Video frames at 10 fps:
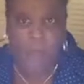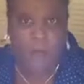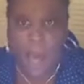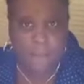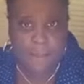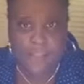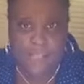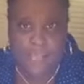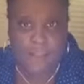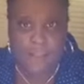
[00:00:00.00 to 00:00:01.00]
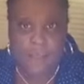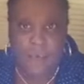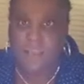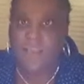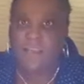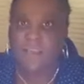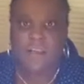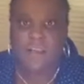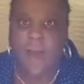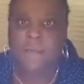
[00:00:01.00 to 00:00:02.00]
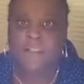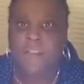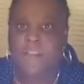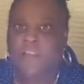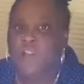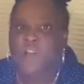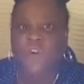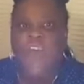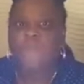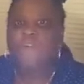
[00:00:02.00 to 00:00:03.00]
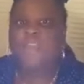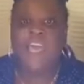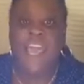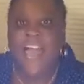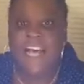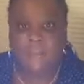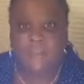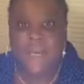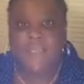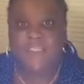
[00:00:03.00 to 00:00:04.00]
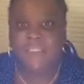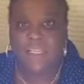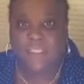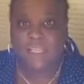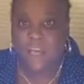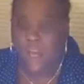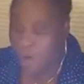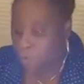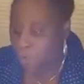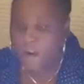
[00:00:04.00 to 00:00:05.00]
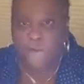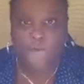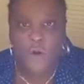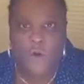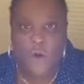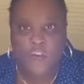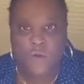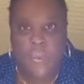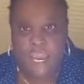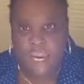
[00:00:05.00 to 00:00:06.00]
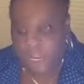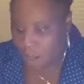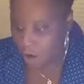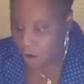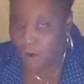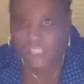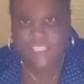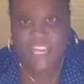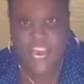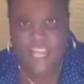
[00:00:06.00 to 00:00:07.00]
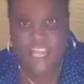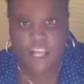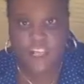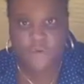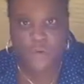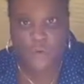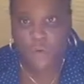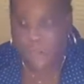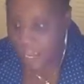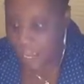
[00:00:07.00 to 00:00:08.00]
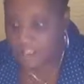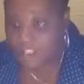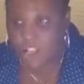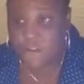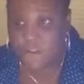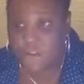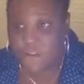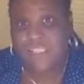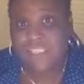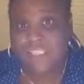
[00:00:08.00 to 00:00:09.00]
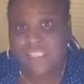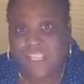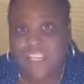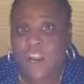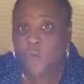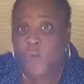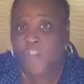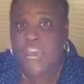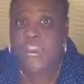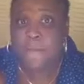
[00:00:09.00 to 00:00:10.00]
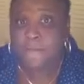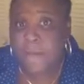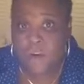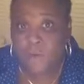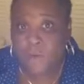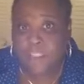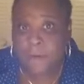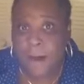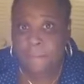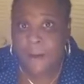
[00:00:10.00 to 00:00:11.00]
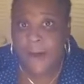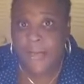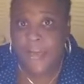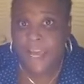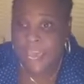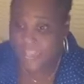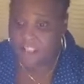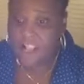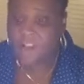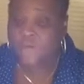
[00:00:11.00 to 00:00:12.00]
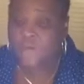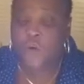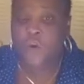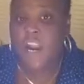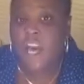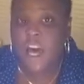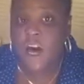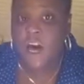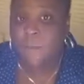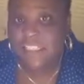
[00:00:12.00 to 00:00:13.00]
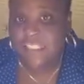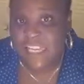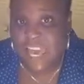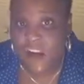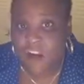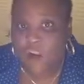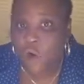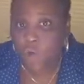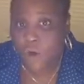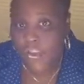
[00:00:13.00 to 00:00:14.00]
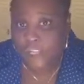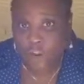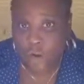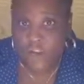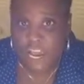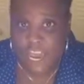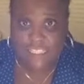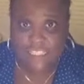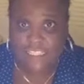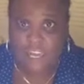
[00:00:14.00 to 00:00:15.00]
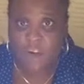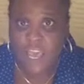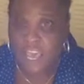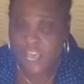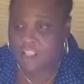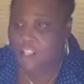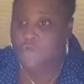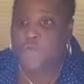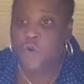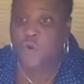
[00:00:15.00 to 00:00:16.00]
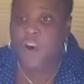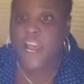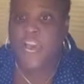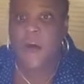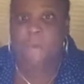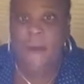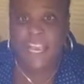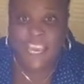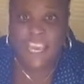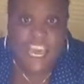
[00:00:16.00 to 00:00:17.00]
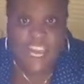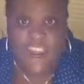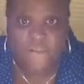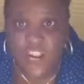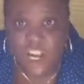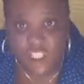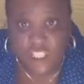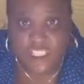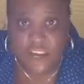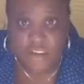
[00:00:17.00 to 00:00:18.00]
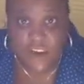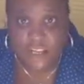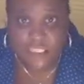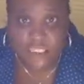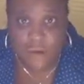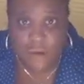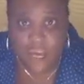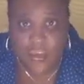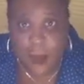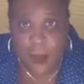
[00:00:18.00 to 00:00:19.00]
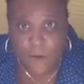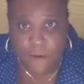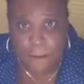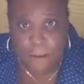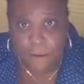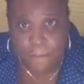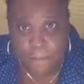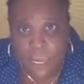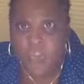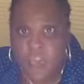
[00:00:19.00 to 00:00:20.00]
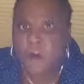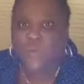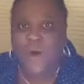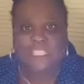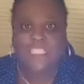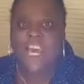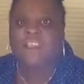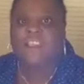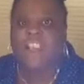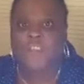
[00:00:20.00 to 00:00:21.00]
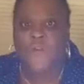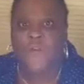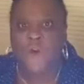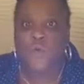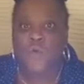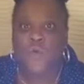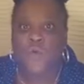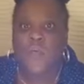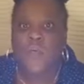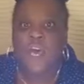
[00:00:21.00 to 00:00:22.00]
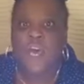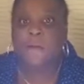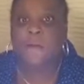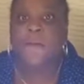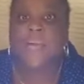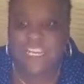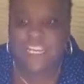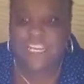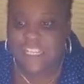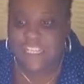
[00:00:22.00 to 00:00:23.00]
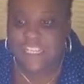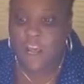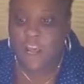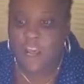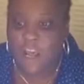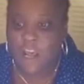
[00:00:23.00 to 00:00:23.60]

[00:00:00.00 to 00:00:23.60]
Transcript: Common sense. This is common sense. So everything has to be consistent. What food are you eating? What's in this food? Is this food consistent with any minerals in my body? Is this food going to help my cell rejuvenate itself? Is this food going to help my kidney flush itself out so it can operate properly? What's in this food that's going to be consistent